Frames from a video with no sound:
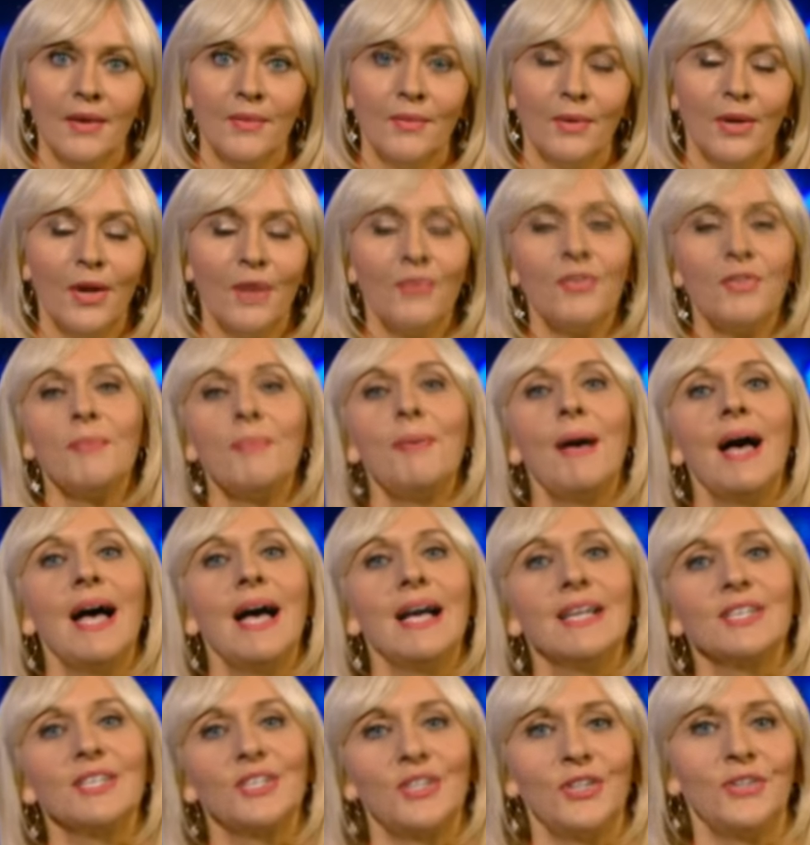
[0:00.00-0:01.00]
Well, over the
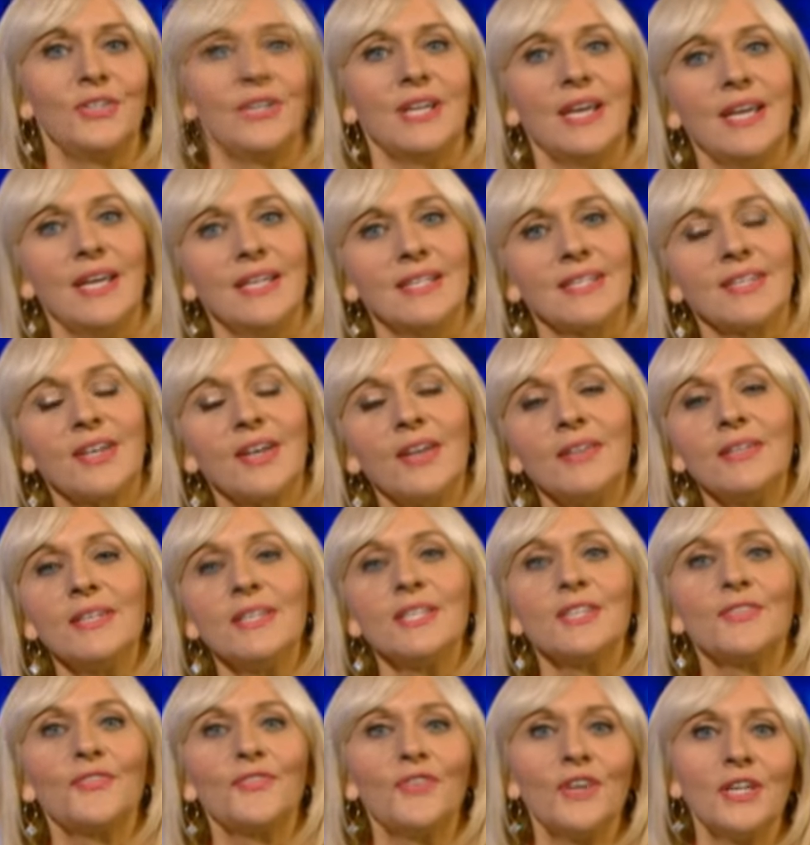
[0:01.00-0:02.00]
past 2 days,
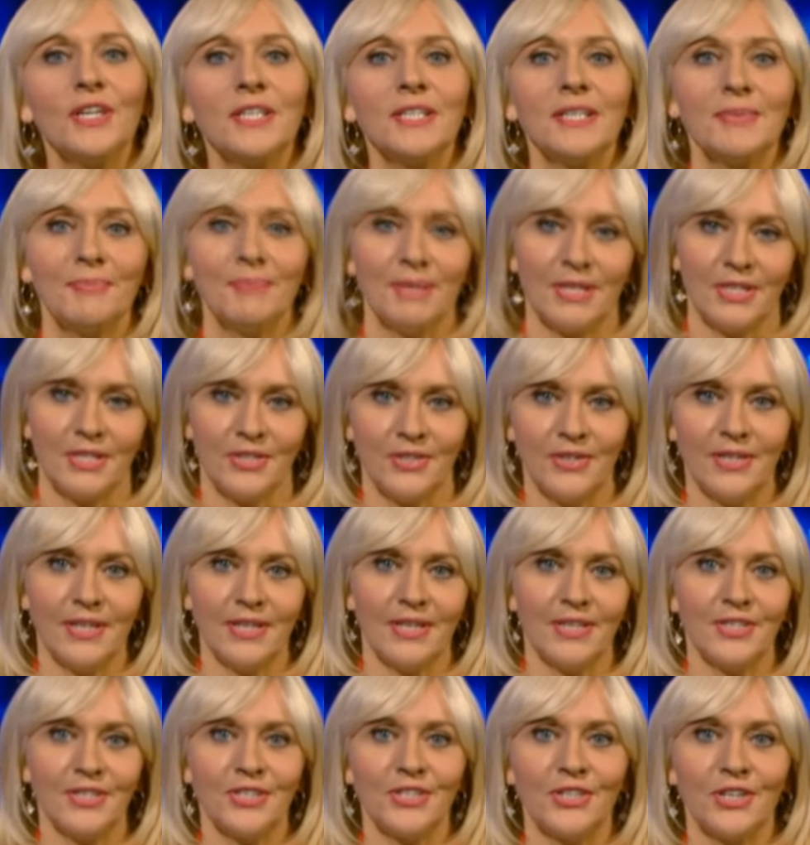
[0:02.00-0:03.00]
Scotland's First Minister,
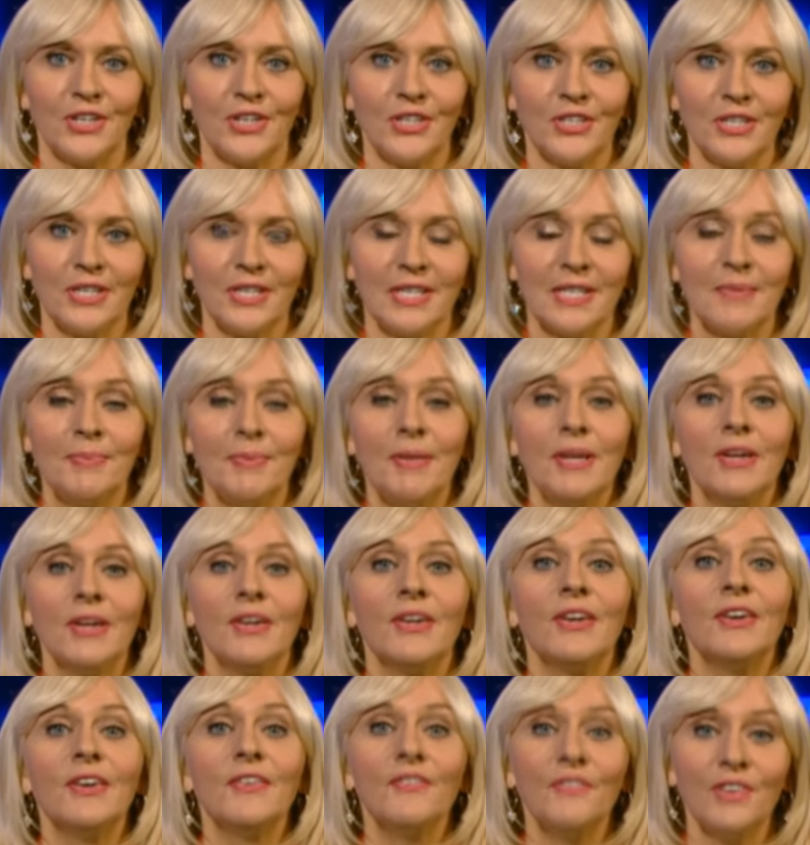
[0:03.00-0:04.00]
Nicola Sturgeon, has been on
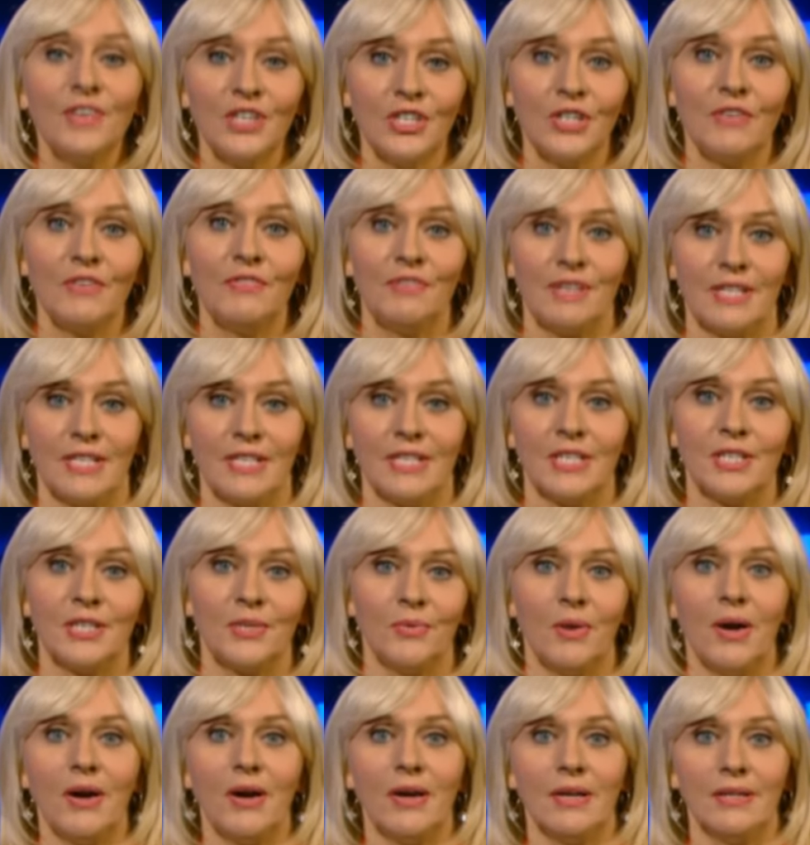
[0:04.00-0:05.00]
an official visit
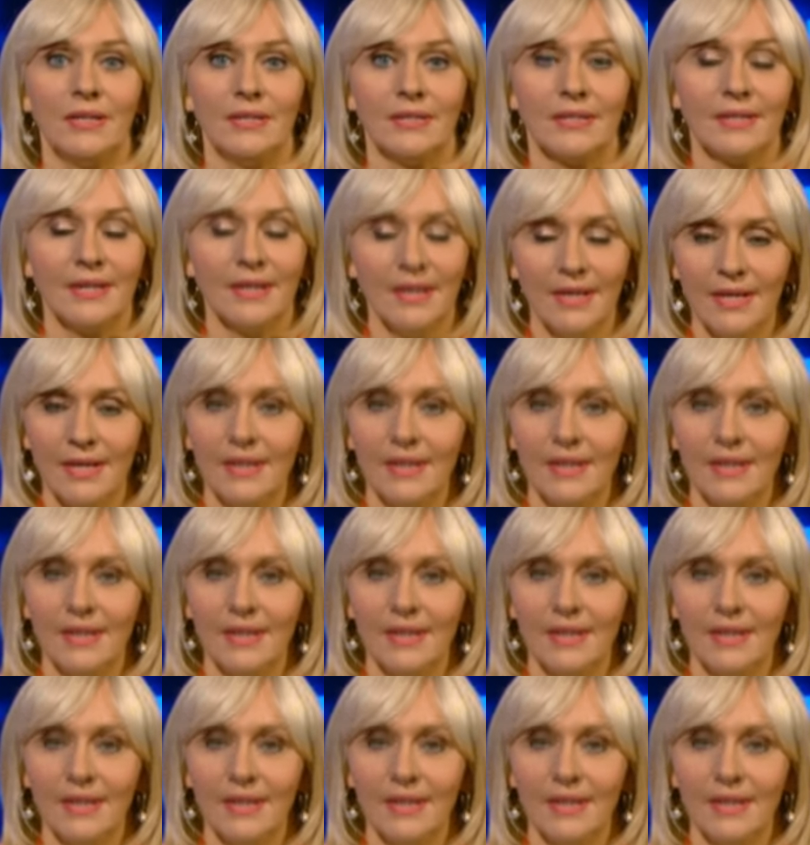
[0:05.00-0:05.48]
to Ireland.